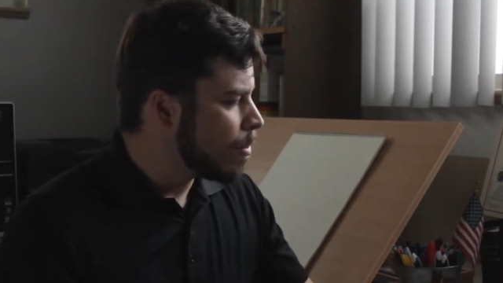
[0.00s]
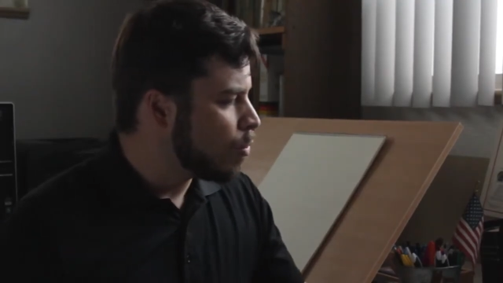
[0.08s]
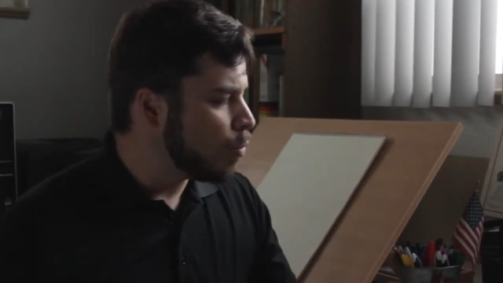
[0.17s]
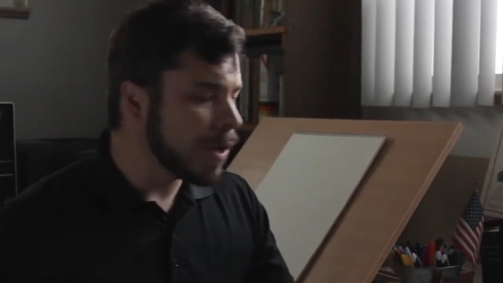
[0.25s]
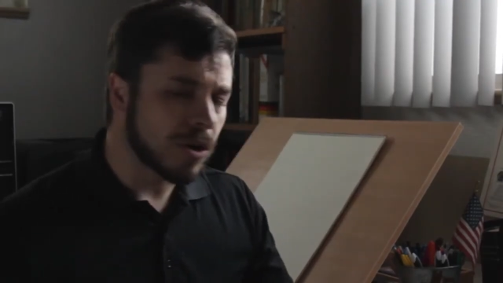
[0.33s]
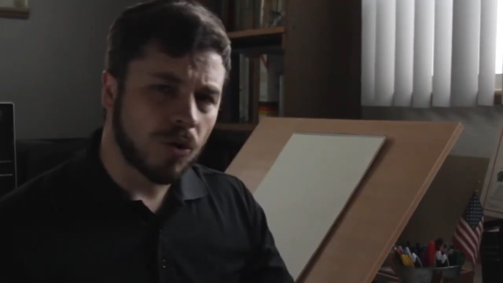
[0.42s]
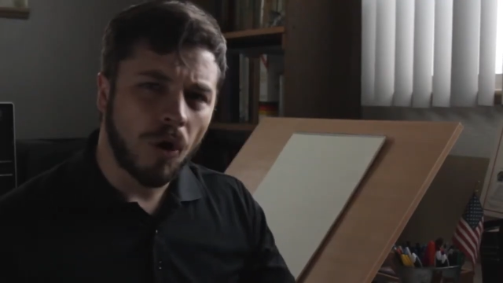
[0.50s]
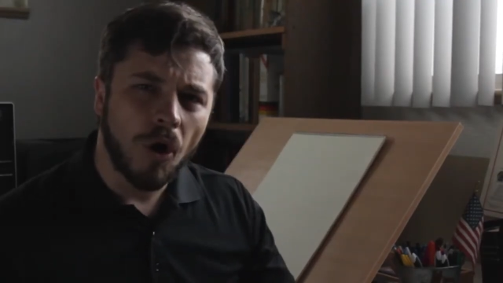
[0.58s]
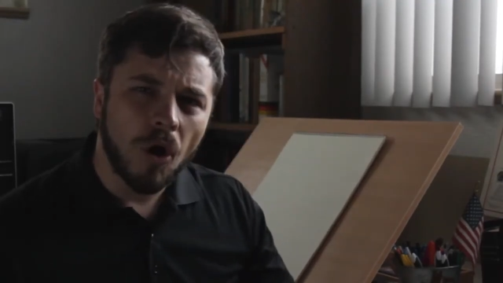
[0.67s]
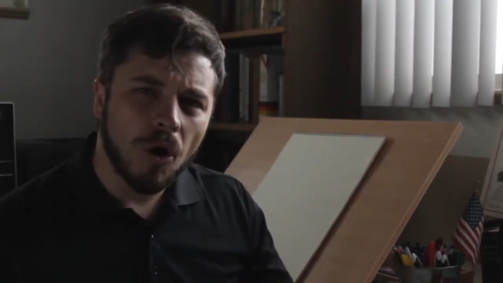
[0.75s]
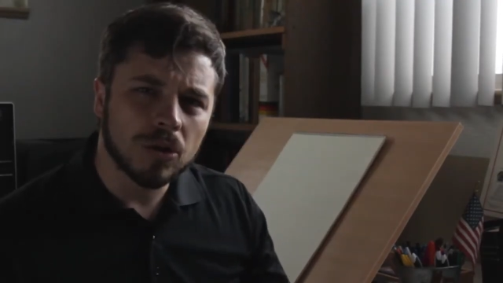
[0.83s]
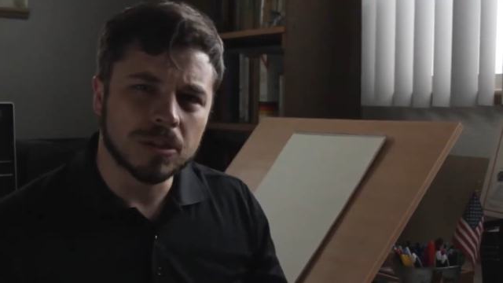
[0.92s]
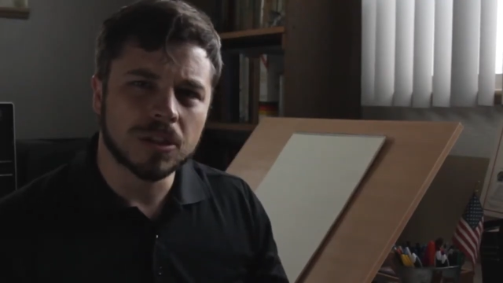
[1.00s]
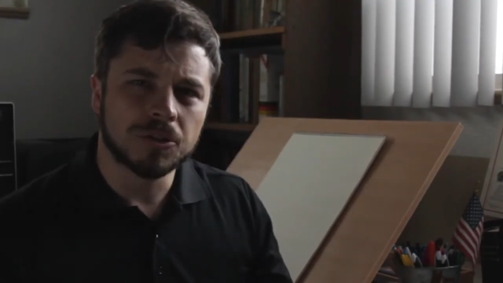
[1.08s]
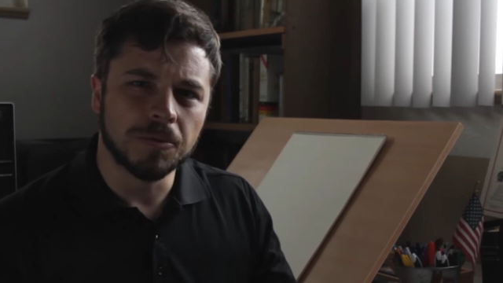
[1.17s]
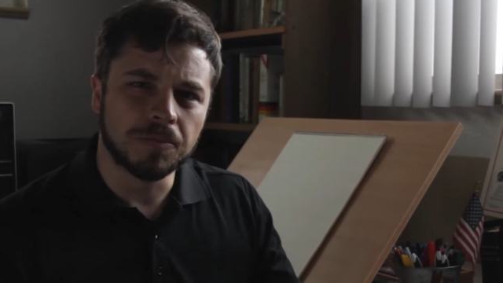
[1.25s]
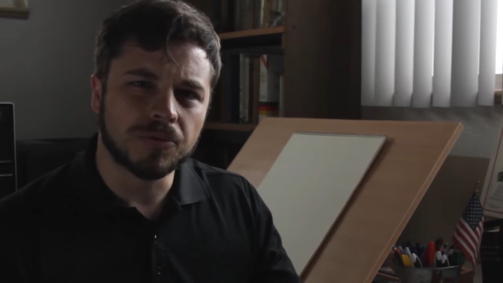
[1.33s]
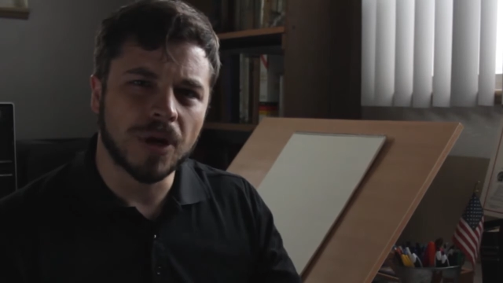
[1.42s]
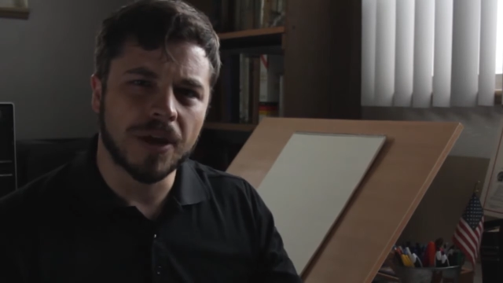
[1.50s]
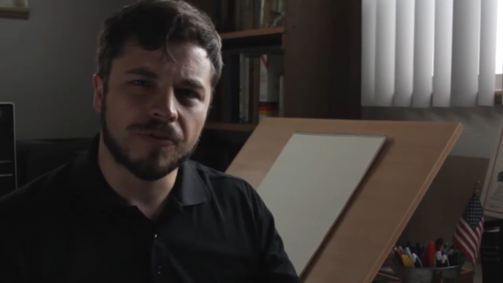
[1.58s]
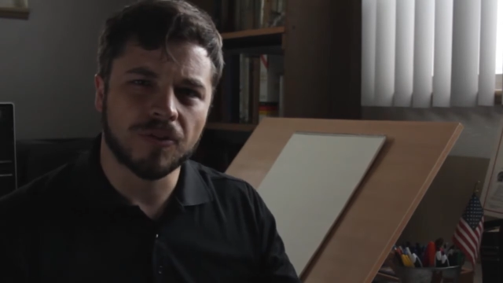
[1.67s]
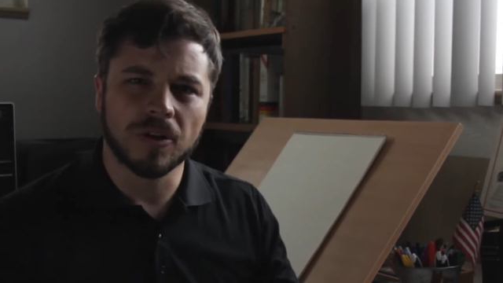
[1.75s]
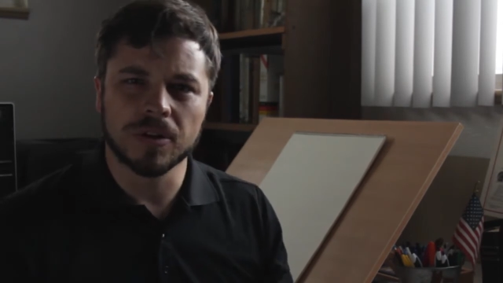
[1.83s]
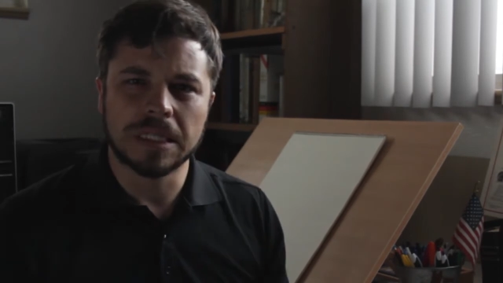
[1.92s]
We are called to pray
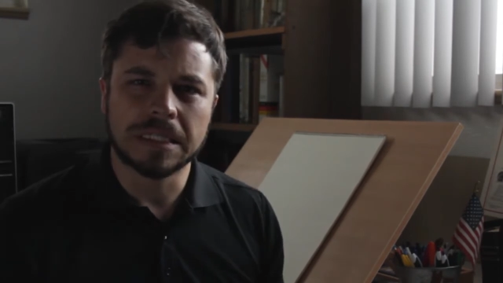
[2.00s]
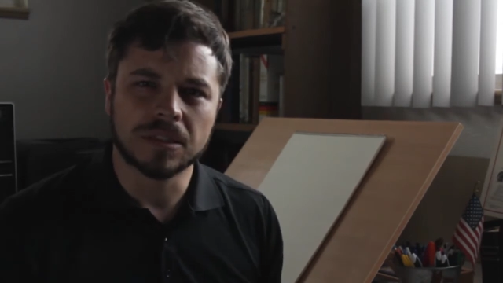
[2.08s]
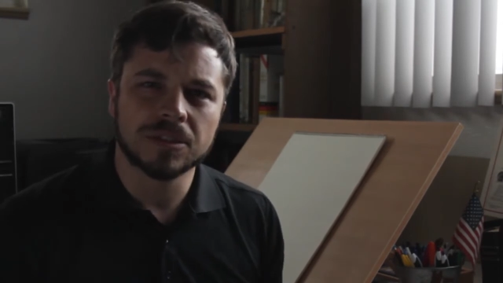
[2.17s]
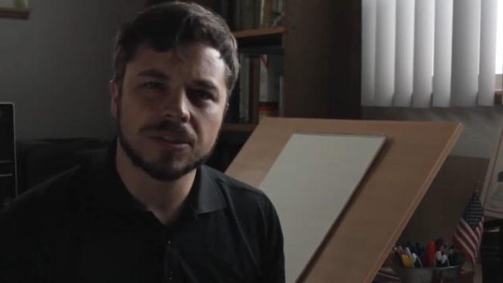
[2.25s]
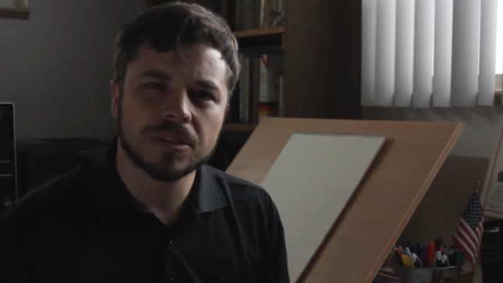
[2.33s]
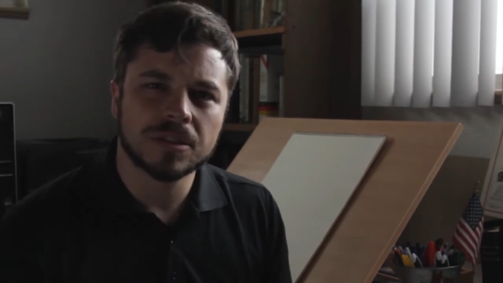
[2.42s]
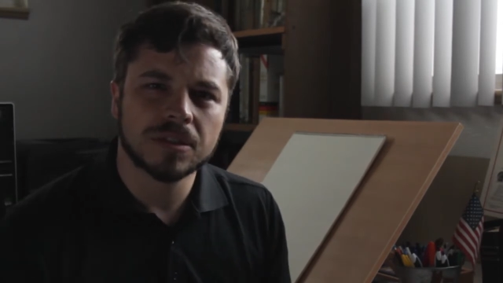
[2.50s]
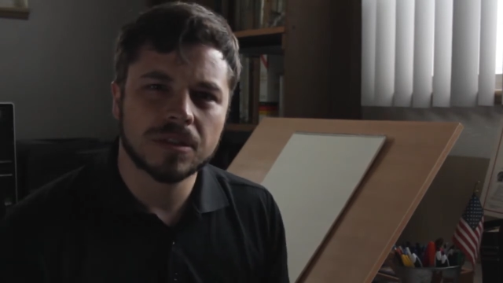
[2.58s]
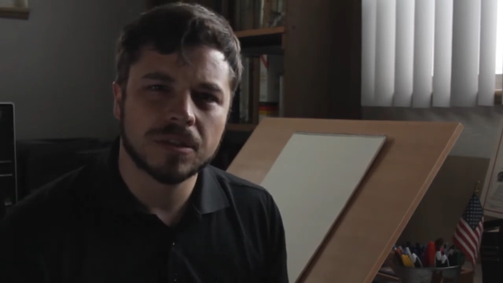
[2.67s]
for our leaders.